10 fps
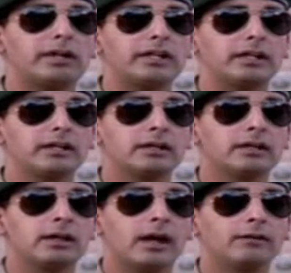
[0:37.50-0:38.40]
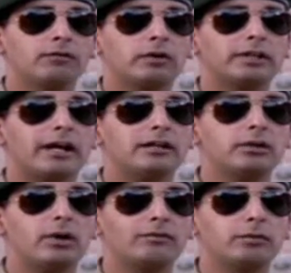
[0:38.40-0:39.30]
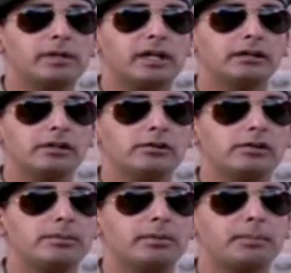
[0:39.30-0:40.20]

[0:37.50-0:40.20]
one day. And for that, you have to be continuously